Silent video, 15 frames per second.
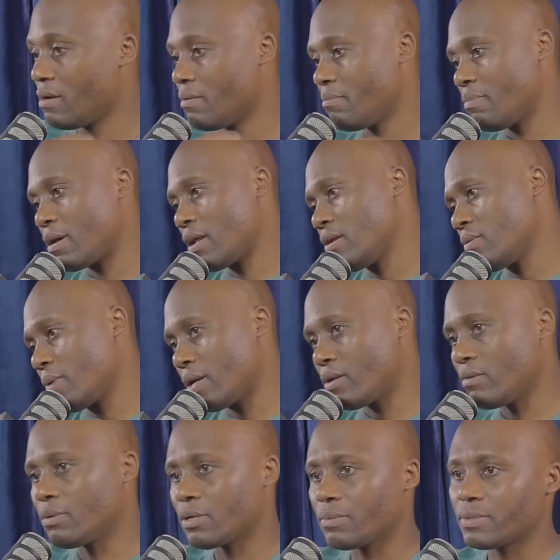But anyway,
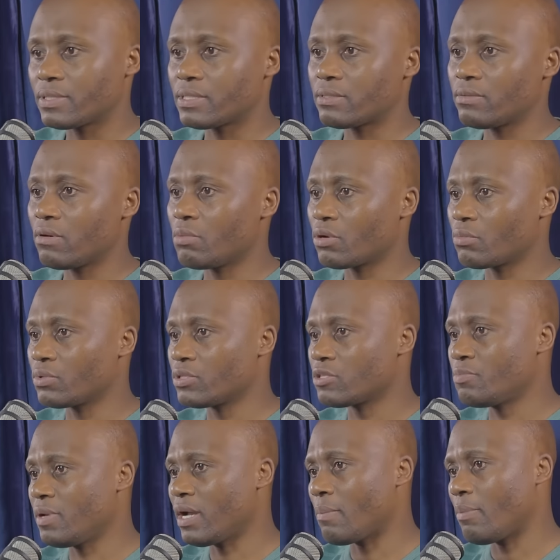nobody was nobody will
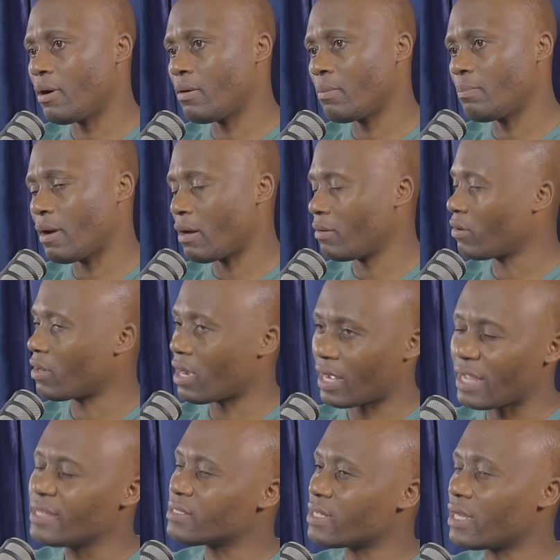speak about look
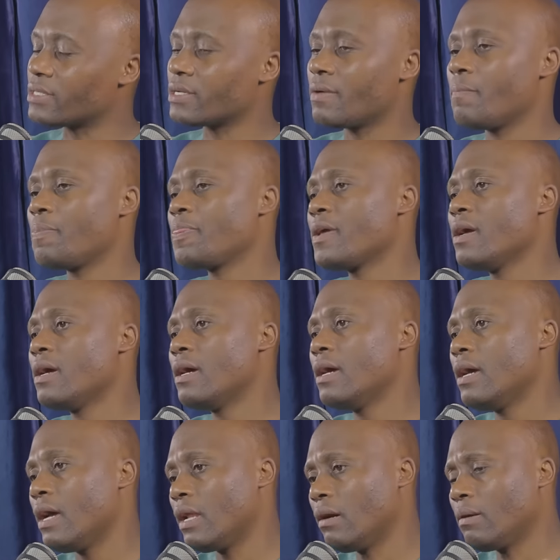against that.
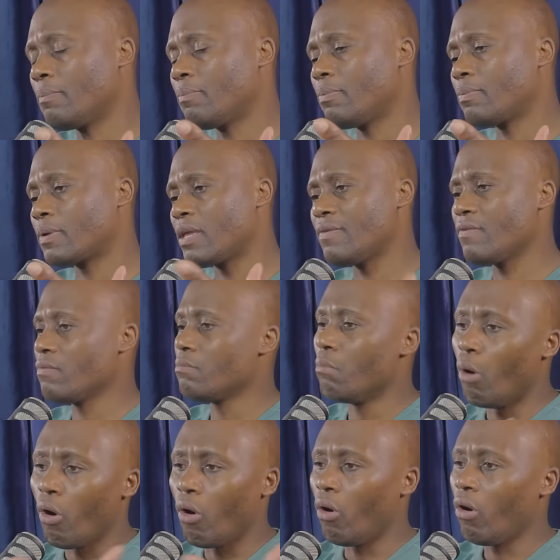And I'll give you
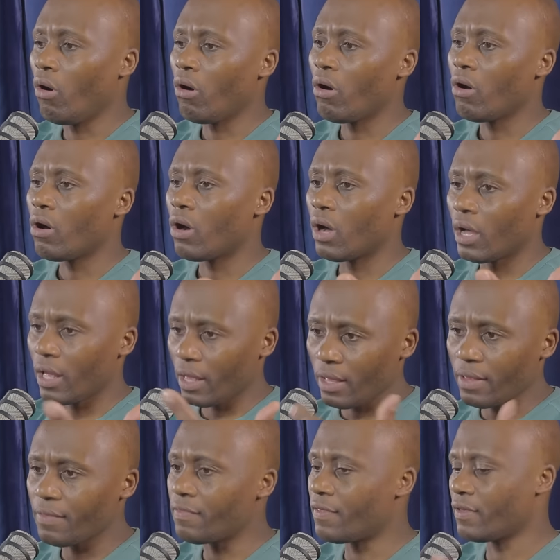more
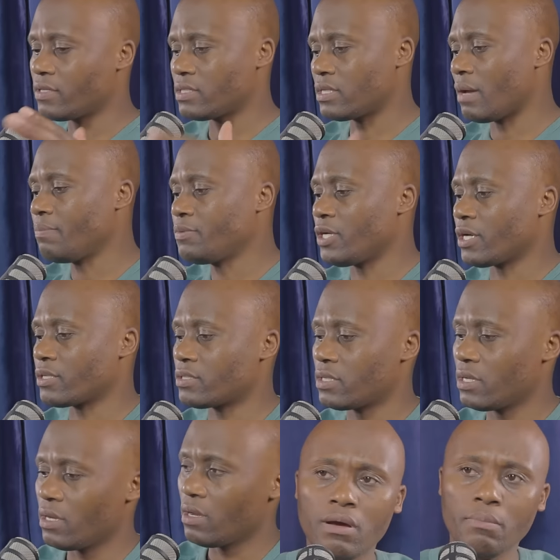in the subject,
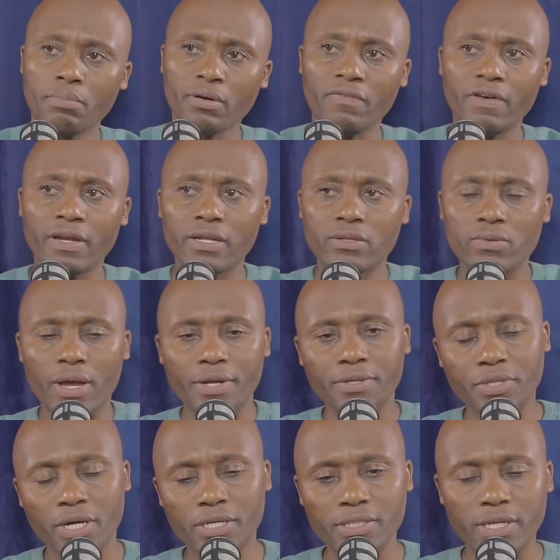provided you are
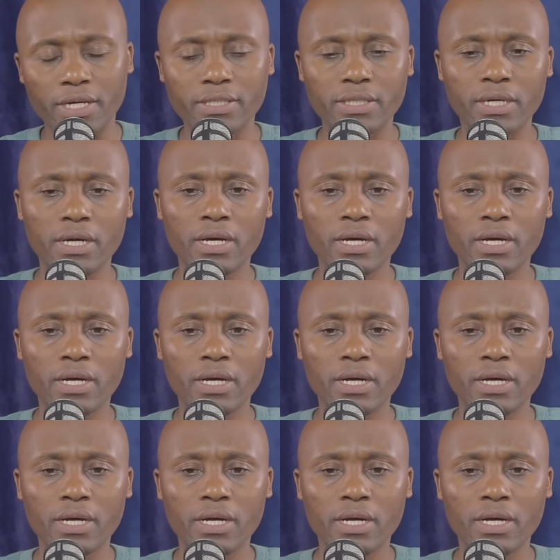interested.